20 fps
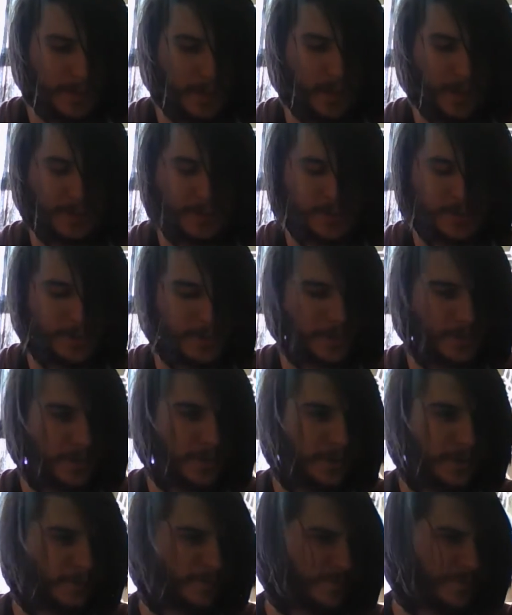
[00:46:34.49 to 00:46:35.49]

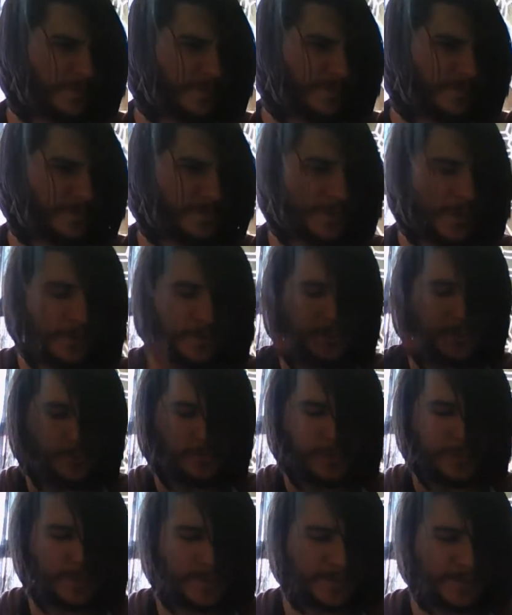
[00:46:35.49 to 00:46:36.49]
legendary, no, the
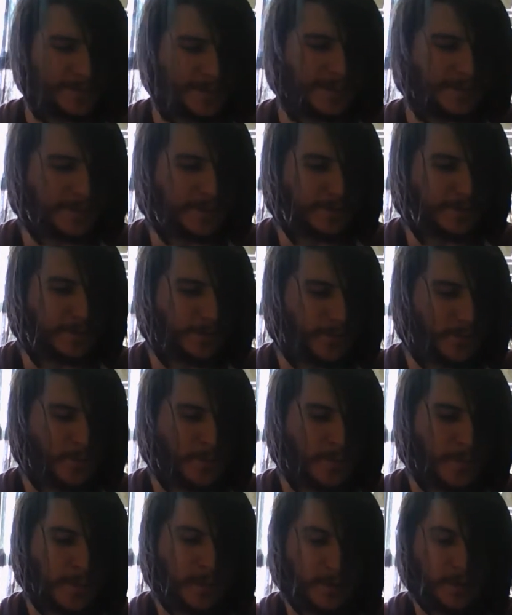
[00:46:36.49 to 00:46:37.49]
2019 10.
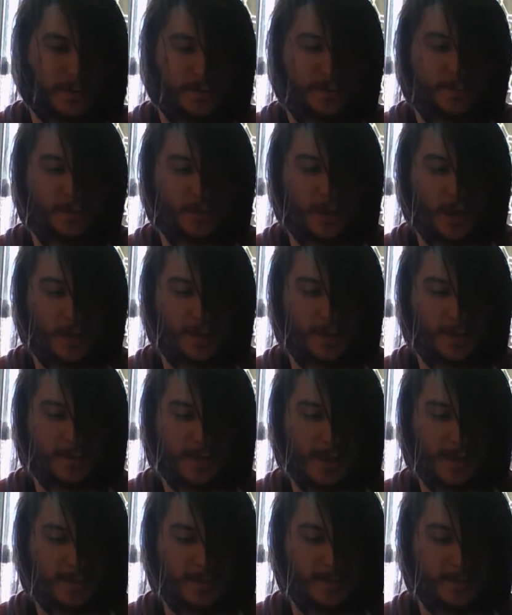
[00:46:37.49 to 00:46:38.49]
I love Dragonic
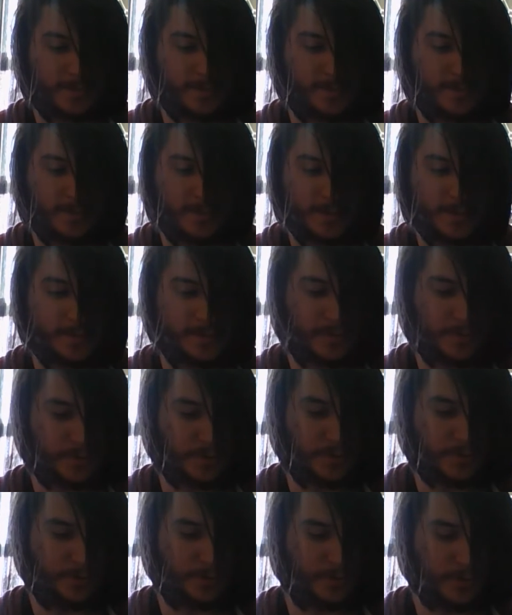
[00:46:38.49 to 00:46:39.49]
Tactics, still
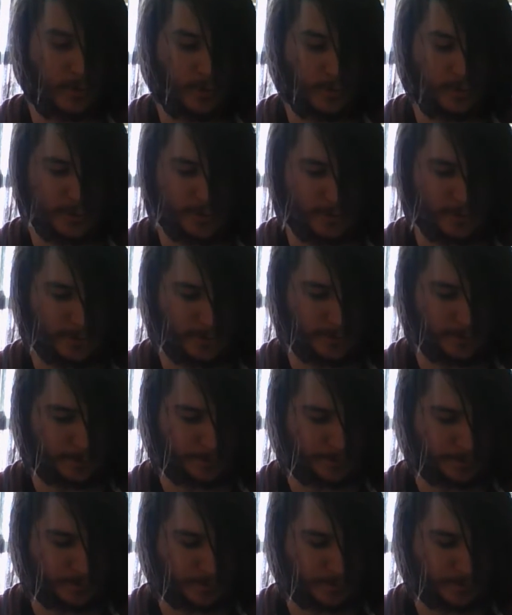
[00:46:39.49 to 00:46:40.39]
do, always will.